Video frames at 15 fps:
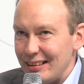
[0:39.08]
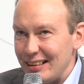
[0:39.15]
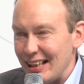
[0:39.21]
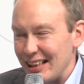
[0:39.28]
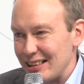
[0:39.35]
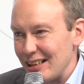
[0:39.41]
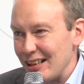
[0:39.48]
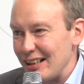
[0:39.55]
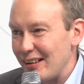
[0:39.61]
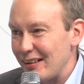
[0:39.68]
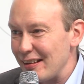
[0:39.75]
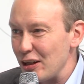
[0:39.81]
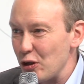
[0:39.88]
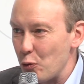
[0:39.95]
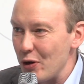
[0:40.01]
Yes, I
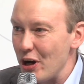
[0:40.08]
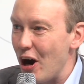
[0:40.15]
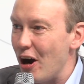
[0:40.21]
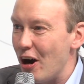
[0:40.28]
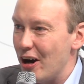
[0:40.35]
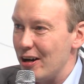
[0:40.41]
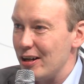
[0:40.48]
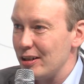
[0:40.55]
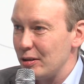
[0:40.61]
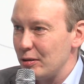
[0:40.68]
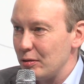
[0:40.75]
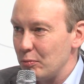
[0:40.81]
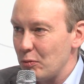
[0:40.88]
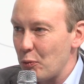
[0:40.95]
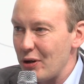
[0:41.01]
think we are.
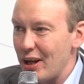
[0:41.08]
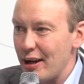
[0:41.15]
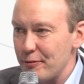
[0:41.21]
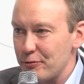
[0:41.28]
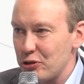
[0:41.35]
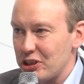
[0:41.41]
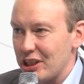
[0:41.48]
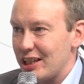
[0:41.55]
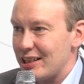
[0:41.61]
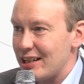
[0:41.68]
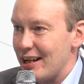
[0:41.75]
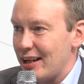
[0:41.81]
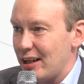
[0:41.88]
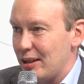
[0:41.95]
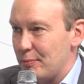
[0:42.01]
But we have to take
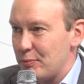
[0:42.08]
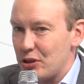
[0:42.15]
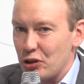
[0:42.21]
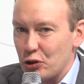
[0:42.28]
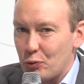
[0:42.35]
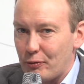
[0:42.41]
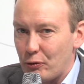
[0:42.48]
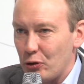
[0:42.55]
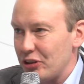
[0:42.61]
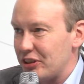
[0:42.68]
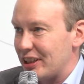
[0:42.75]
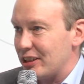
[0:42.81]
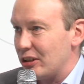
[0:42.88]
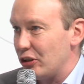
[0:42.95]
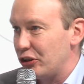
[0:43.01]
care, because with all the
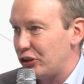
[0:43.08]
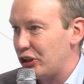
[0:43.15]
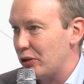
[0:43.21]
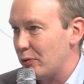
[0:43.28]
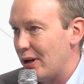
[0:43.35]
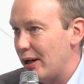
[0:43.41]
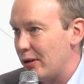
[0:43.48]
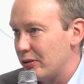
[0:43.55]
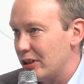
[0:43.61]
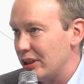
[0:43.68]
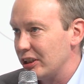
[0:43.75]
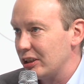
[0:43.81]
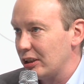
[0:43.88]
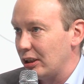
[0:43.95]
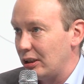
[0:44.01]
technology around
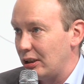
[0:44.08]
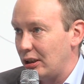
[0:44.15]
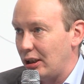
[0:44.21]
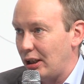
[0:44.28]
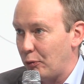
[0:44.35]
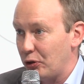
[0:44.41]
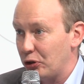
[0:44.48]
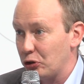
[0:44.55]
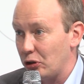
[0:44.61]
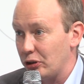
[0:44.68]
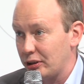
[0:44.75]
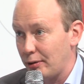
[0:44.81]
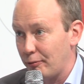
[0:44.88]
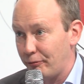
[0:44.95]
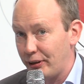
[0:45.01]
us, and we saw
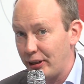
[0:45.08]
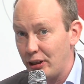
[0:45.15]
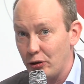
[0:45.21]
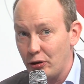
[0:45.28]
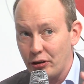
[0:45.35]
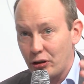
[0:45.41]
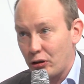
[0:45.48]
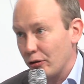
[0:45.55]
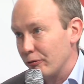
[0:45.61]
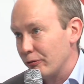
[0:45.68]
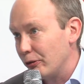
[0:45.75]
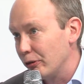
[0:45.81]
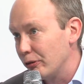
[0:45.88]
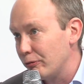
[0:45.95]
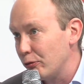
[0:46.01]
something here on
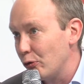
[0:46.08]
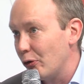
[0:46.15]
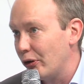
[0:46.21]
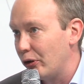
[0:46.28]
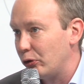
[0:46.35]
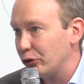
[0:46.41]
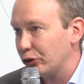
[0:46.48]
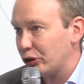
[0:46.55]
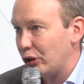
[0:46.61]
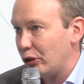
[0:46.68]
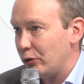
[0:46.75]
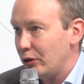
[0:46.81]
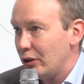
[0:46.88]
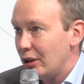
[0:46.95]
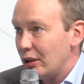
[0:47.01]
the floor
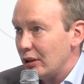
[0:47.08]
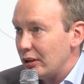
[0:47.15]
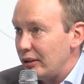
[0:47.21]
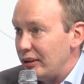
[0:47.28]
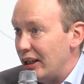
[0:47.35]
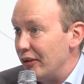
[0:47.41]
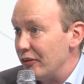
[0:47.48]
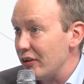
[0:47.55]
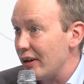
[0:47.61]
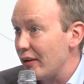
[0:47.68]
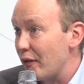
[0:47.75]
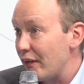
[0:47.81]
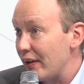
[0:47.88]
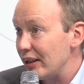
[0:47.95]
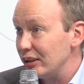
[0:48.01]
also, the Internet
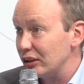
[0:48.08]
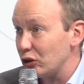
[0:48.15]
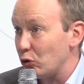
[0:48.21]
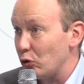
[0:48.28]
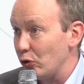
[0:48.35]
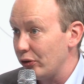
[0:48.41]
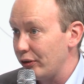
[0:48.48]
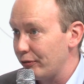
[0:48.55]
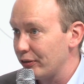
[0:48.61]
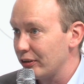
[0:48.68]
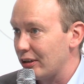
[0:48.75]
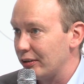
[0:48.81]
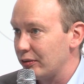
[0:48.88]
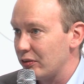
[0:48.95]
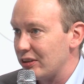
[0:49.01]
of Things and all different
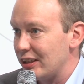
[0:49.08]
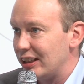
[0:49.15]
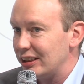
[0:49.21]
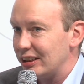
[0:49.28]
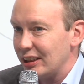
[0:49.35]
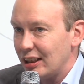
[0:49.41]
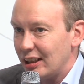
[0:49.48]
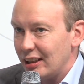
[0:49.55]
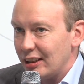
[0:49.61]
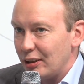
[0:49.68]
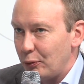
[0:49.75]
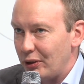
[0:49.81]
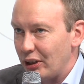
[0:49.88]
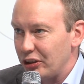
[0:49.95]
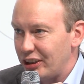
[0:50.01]
kinds of things,
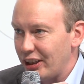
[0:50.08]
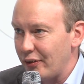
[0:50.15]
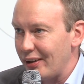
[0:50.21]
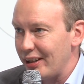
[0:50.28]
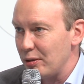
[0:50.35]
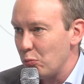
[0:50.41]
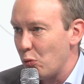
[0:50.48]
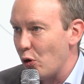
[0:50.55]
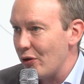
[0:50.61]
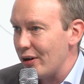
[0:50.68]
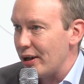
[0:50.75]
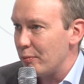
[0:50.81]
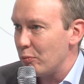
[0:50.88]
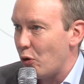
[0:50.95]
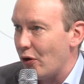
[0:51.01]
we are generating more
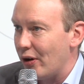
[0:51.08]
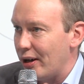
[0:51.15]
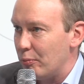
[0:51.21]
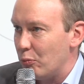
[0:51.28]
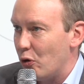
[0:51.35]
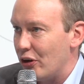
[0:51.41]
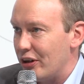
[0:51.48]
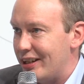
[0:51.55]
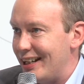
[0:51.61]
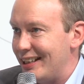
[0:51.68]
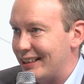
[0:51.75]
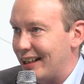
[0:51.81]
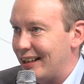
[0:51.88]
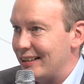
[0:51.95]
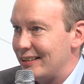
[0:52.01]
and more and more
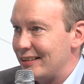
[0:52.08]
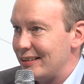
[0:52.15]
data.